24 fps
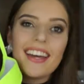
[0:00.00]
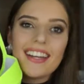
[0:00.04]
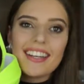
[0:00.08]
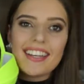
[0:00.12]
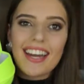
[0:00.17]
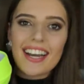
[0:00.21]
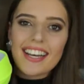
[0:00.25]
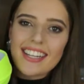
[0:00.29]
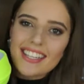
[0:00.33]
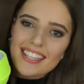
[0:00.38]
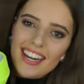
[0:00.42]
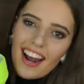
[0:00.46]

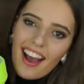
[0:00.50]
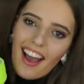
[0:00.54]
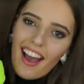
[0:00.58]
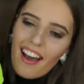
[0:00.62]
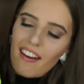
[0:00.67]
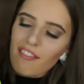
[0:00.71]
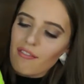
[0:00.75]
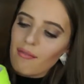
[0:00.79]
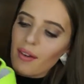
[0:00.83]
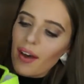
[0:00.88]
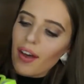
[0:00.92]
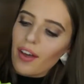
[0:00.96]
Next, I
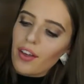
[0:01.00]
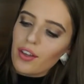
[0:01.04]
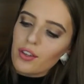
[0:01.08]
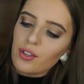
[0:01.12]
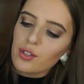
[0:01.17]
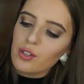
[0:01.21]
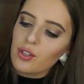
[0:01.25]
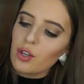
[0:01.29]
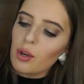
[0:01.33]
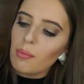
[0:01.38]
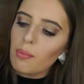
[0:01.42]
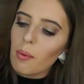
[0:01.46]
have my
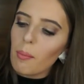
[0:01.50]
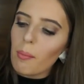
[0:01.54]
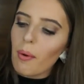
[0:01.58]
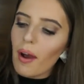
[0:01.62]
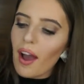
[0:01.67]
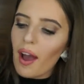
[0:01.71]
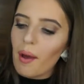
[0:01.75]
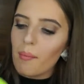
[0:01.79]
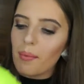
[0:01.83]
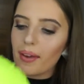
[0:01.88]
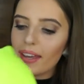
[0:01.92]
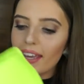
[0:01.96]
super
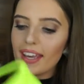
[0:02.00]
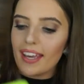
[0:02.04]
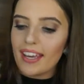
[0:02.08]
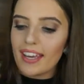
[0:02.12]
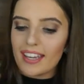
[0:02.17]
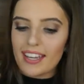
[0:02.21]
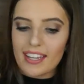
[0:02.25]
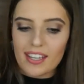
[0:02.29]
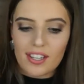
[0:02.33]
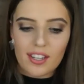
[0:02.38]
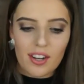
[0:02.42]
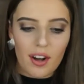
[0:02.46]
bright
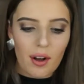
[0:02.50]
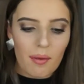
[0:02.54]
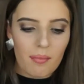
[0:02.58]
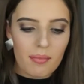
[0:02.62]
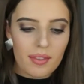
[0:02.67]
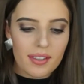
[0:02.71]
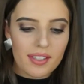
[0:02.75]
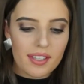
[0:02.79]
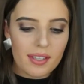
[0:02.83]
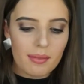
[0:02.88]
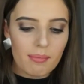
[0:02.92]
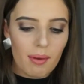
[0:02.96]
bikini top.
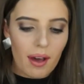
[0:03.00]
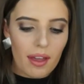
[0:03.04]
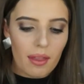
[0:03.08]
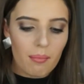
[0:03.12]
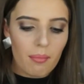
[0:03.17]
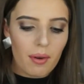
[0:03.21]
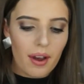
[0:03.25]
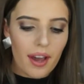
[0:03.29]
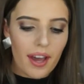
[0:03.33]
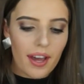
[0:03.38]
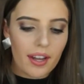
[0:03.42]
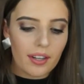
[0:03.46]
This is by the
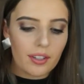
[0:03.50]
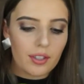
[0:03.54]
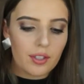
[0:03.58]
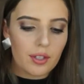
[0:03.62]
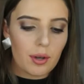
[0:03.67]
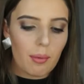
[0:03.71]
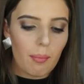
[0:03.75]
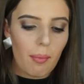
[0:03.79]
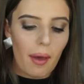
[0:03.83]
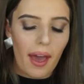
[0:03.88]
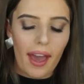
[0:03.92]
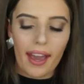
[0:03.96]
brand
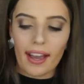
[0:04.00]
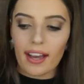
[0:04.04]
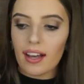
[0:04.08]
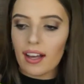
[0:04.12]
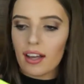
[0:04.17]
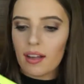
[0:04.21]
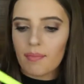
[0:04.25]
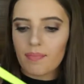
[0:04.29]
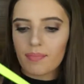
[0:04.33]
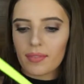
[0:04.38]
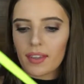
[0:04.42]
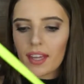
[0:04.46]

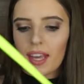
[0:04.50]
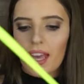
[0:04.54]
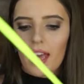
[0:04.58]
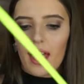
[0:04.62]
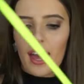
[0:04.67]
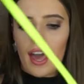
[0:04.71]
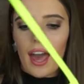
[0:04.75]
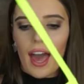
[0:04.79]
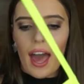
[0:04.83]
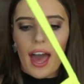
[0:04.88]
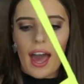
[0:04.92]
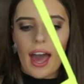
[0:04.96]
Topanga.
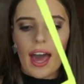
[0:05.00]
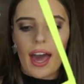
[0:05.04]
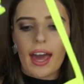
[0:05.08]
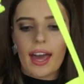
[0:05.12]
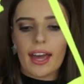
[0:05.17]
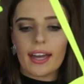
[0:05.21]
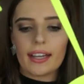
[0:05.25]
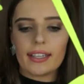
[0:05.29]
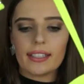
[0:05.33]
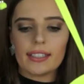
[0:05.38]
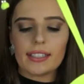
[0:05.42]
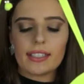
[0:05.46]

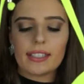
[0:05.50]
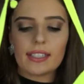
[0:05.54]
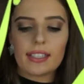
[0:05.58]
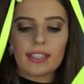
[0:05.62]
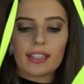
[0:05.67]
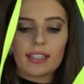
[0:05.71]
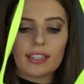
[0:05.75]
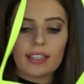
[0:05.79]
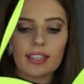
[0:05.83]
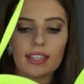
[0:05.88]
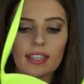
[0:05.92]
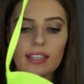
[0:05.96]
And
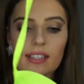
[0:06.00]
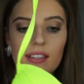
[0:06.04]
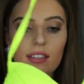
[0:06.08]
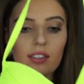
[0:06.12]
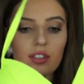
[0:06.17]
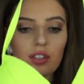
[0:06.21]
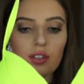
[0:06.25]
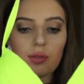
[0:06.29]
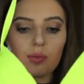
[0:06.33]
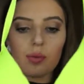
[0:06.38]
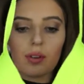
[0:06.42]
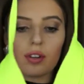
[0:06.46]
this
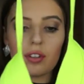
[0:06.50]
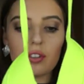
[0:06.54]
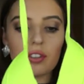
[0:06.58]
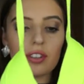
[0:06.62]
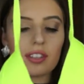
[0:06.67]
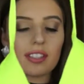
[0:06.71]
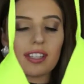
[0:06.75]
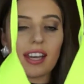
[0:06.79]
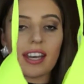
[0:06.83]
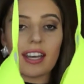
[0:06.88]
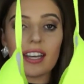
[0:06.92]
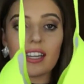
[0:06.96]
is just what it
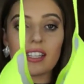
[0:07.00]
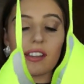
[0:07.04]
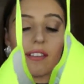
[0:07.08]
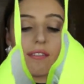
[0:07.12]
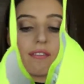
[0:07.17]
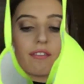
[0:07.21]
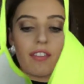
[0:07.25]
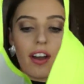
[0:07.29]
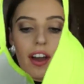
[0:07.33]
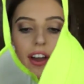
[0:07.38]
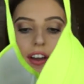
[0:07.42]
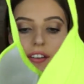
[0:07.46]
looks like. It's
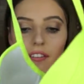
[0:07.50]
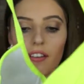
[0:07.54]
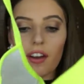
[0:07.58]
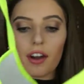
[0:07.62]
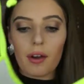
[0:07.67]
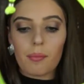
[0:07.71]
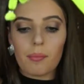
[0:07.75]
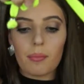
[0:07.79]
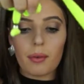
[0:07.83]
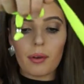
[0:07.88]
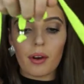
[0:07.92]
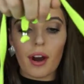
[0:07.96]
very,
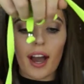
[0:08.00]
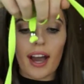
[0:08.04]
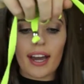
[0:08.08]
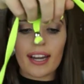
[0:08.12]
very bright.